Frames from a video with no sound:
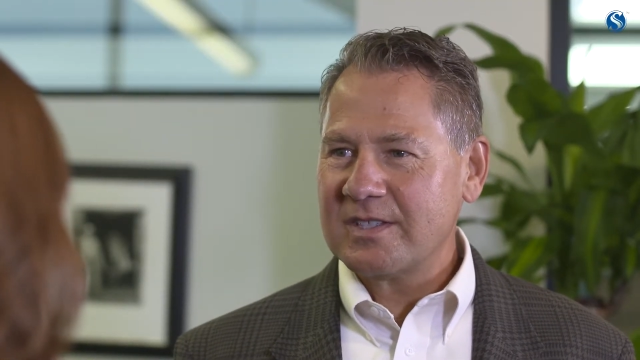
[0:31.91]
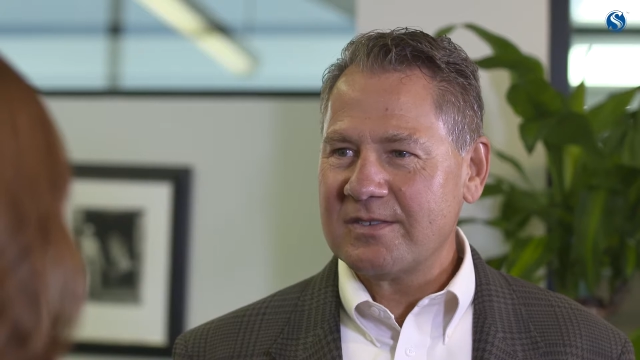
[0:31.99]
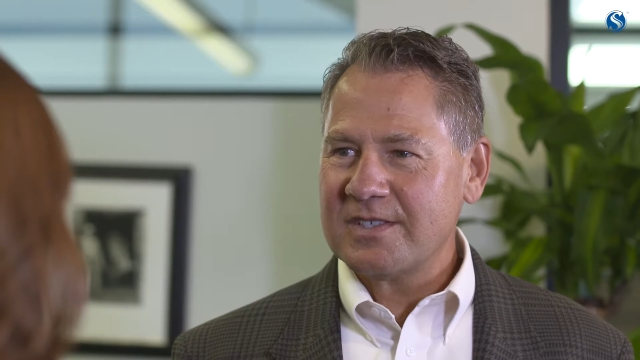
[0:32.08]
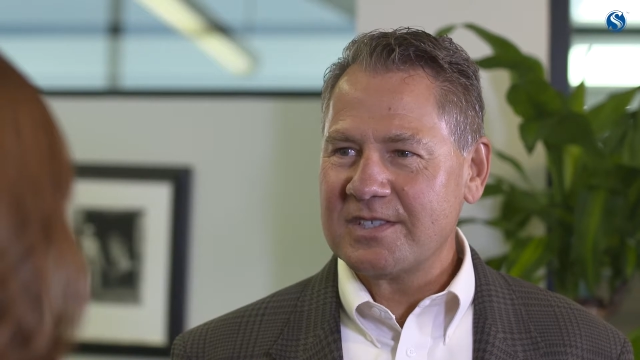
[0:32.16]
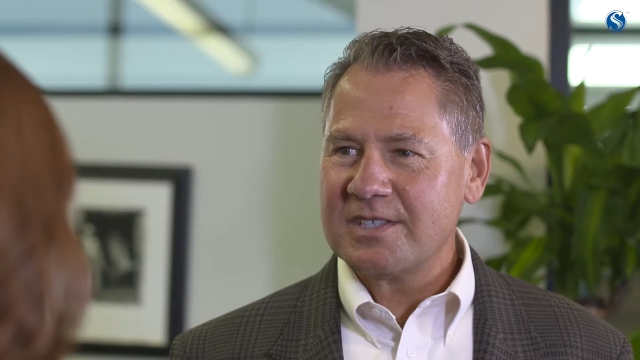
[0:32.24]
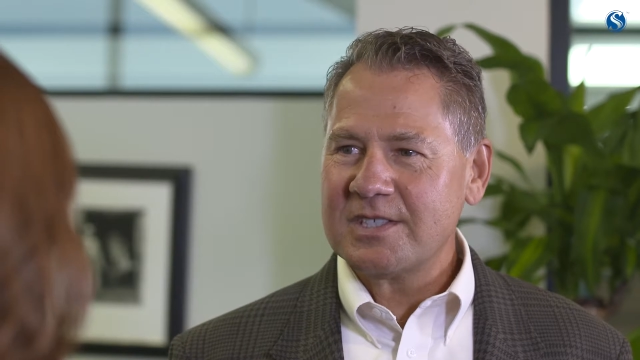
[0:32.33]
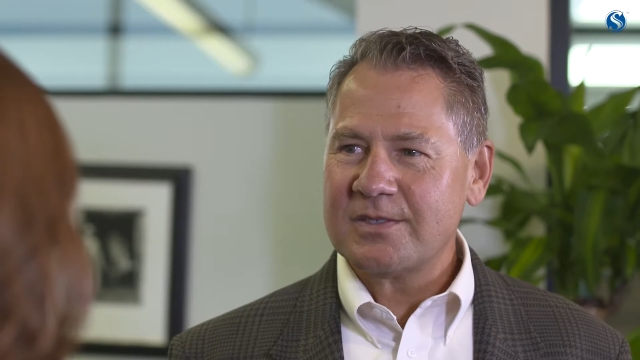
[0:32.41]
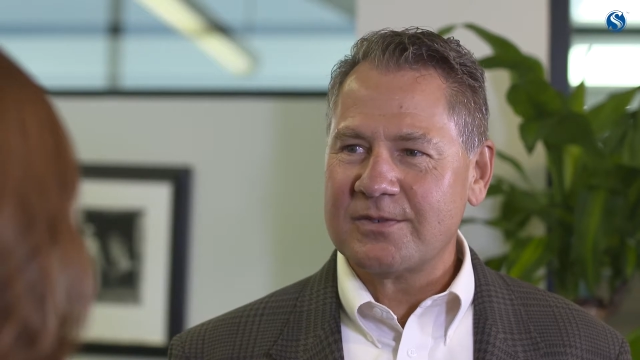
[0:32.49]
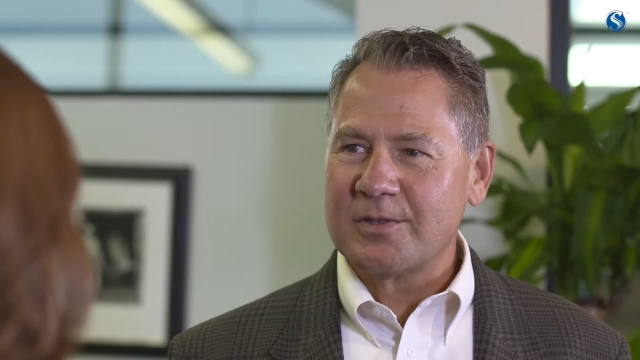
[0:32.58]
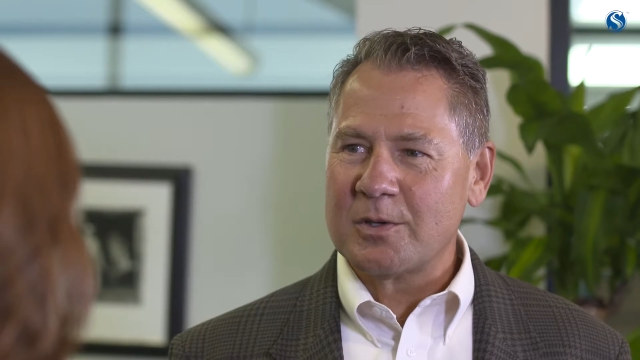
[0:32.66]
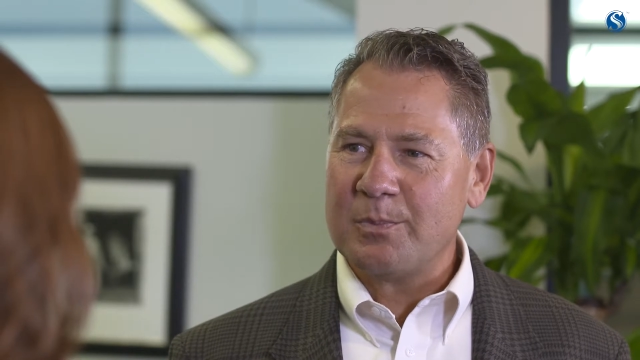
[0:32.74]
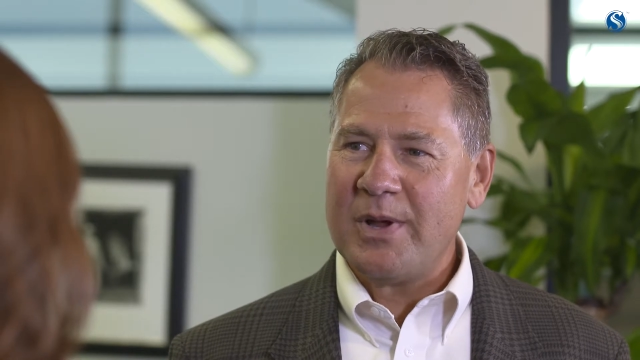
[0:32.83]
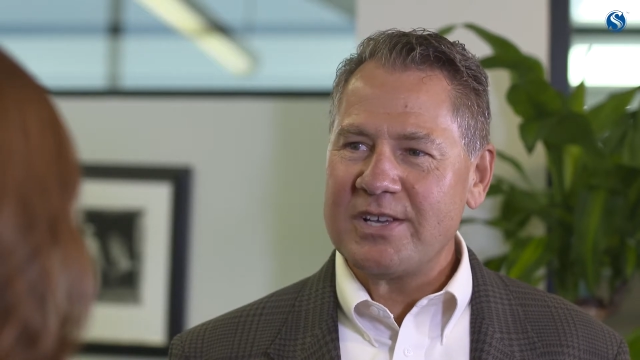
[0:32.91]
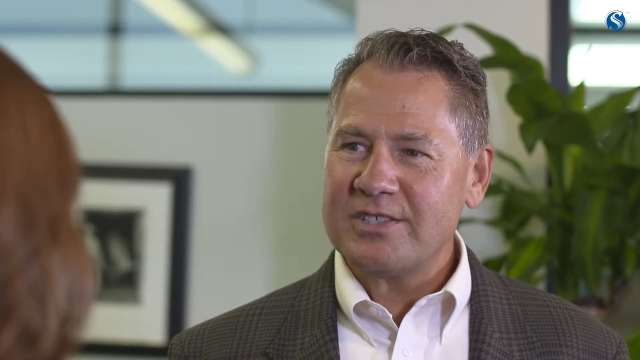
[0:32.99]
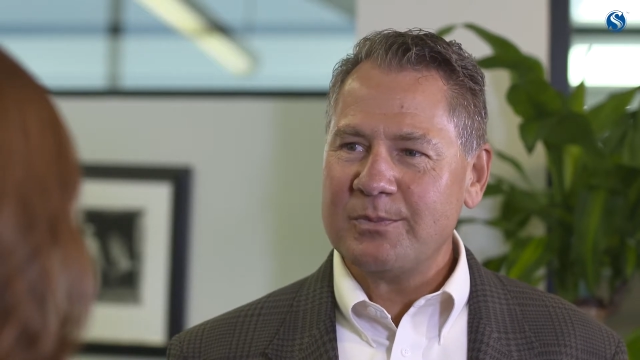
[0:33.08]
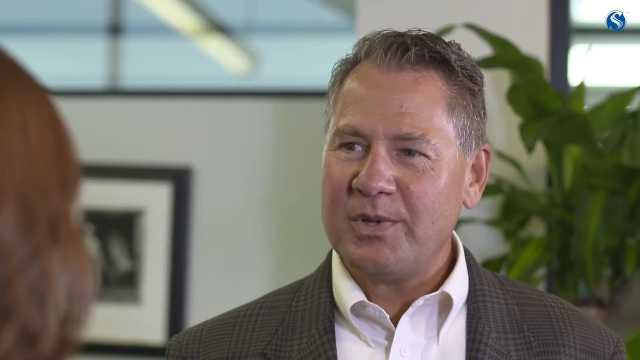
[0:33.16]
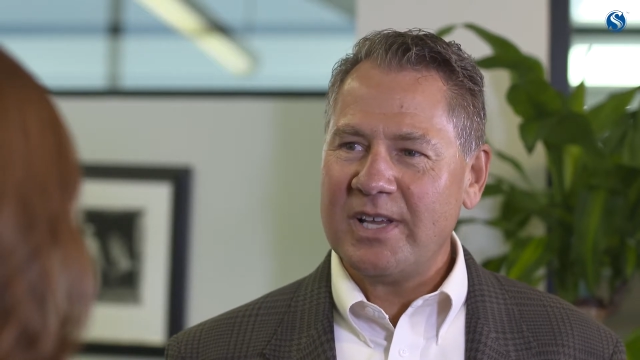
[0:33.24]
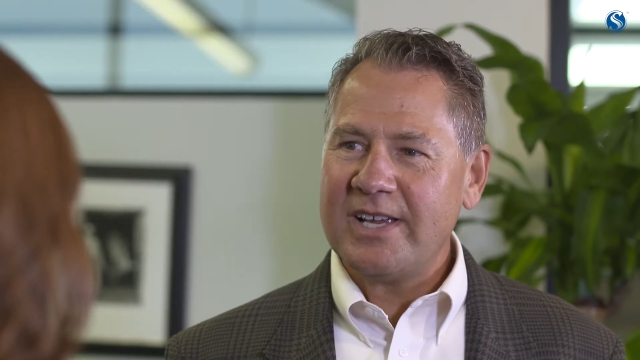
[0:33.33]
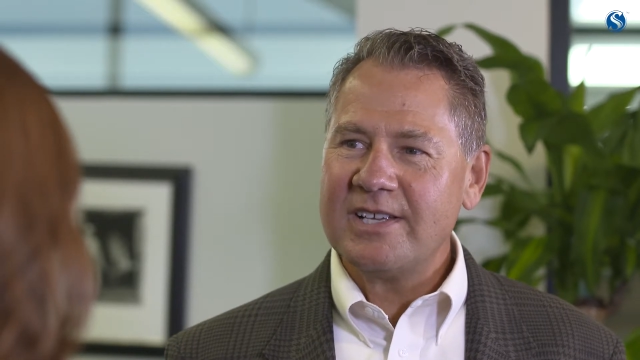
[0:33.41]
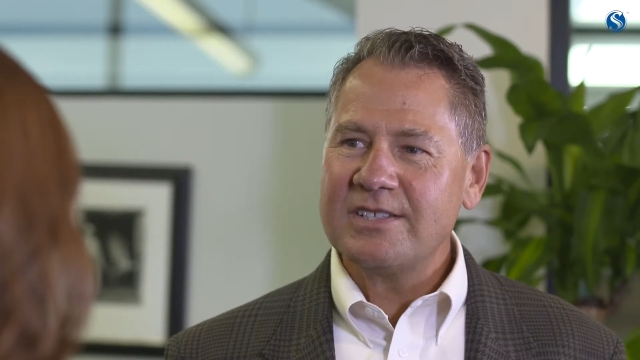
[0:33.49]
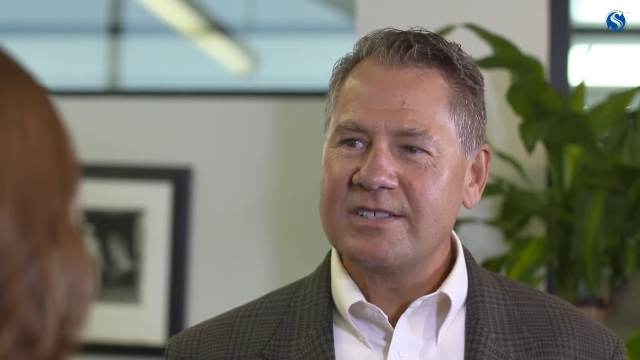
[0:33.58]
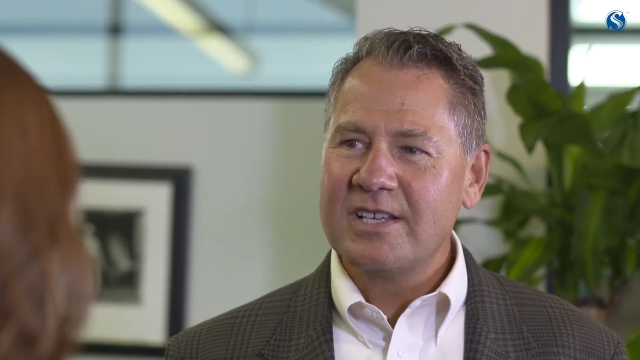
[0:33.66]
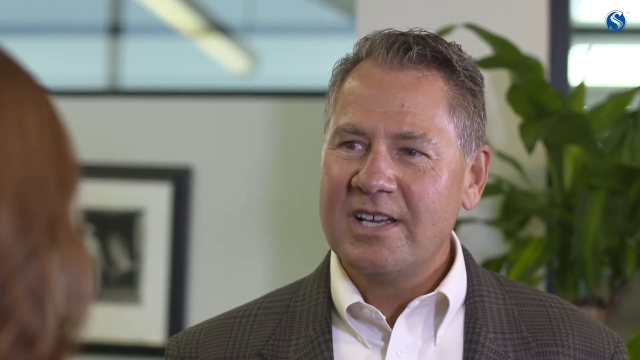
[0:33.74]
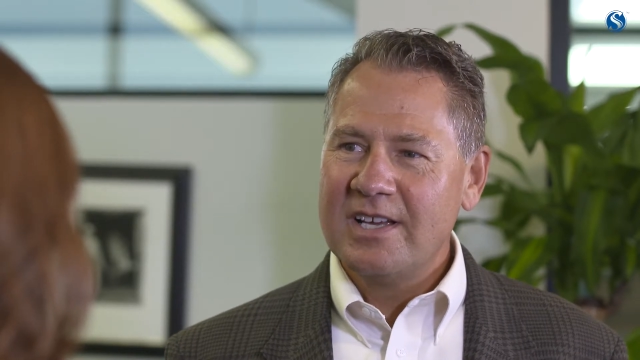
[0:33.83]
services for pension
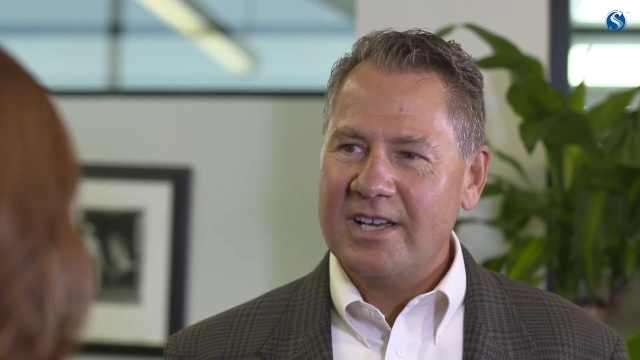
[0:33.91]
plans